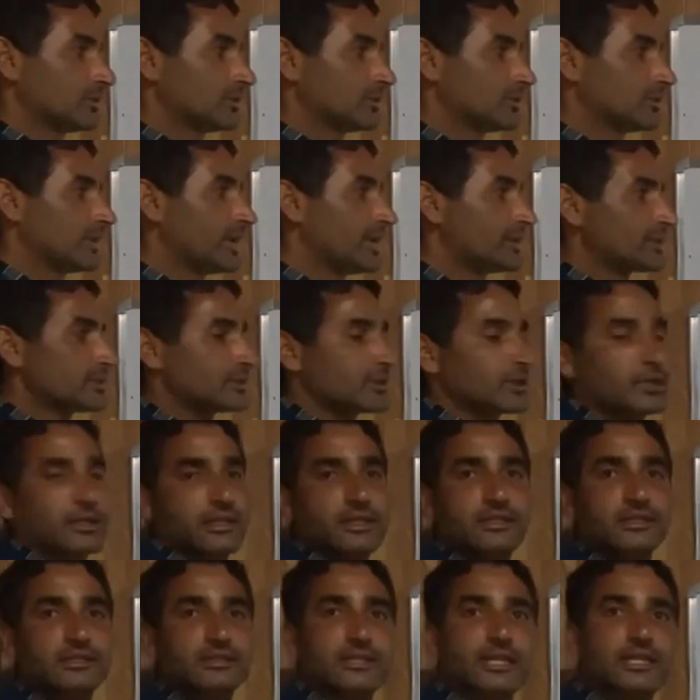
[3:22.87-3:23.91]
That is
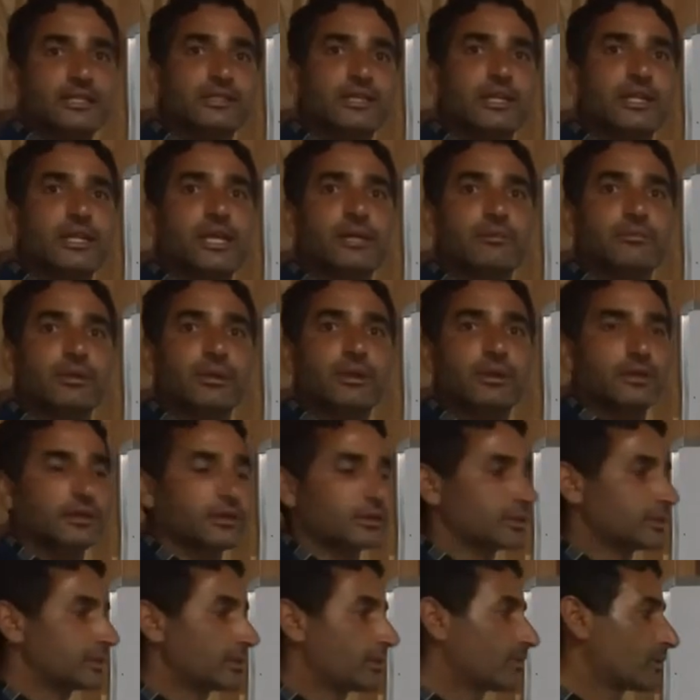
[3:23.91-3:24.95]
sustainable
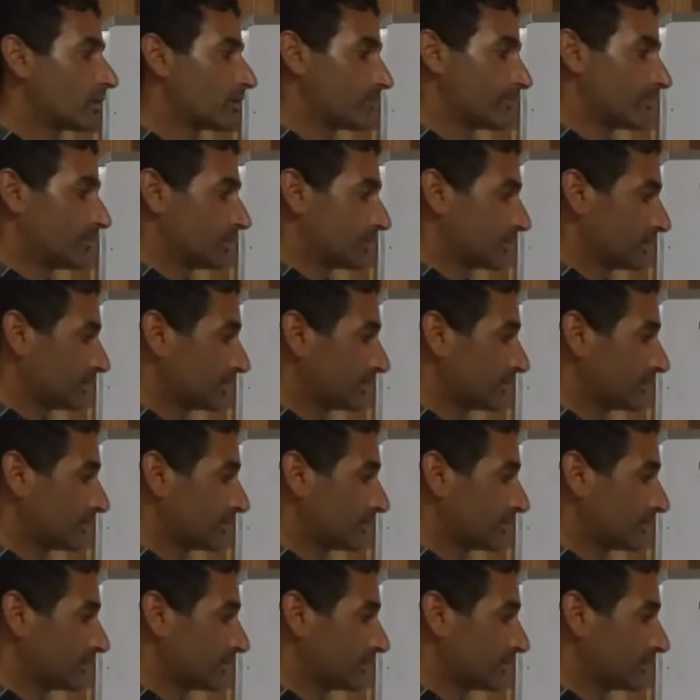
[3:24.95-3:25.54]
development.